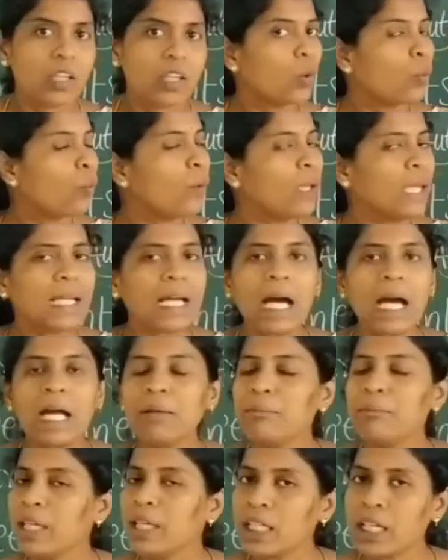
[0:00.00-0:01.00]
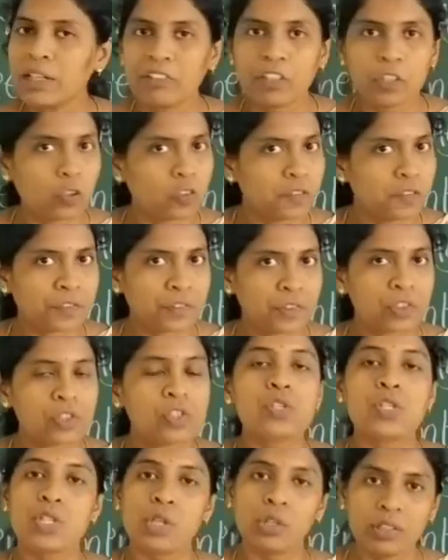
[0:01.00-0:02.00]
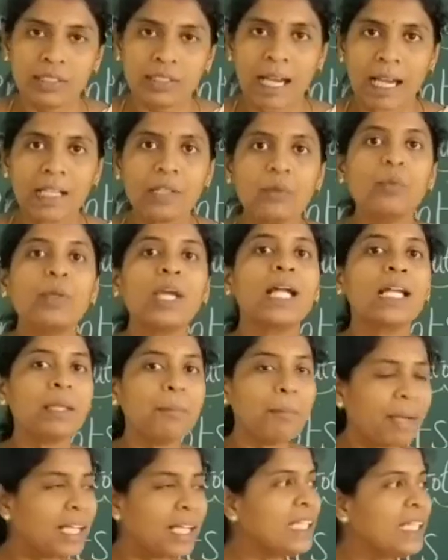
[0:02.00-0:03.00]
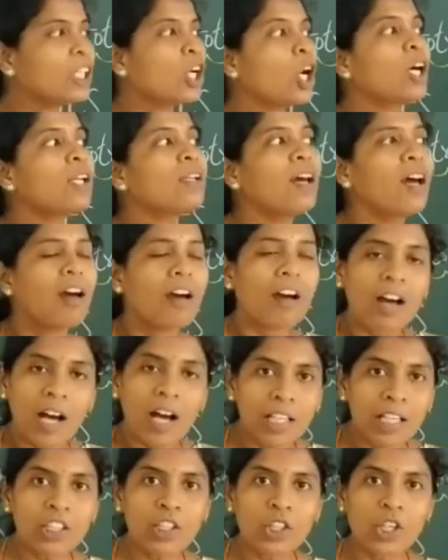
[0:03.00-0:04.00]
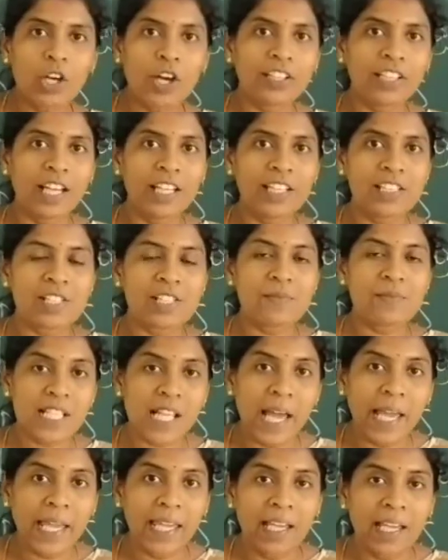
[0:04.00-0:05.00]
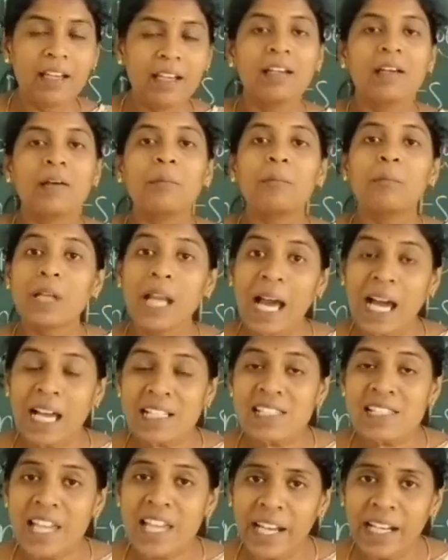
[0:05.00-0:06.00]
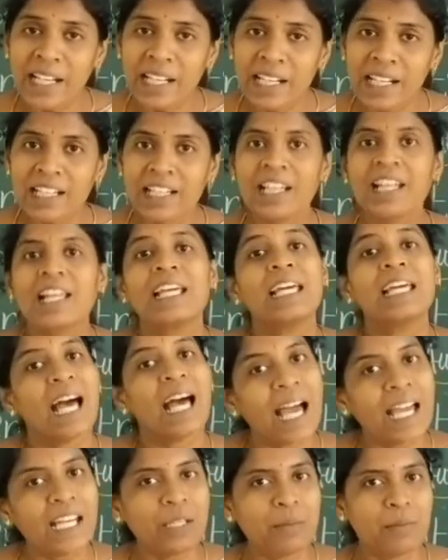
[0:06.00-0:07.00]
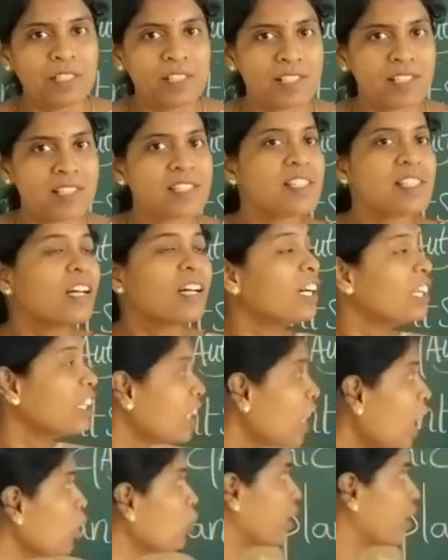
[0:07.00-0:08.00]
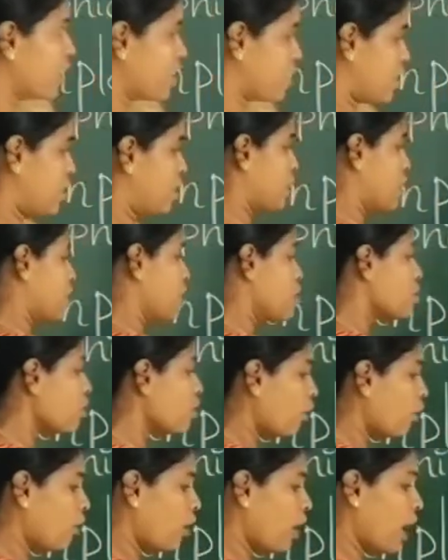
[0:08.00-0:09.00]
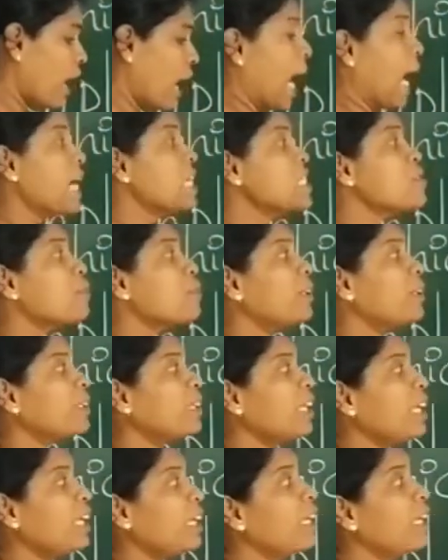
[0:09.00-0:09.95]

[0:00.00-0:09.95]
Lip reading: We can't make our own food. So that we are depending on other organisms like plants and animals. Now look at it. So as for the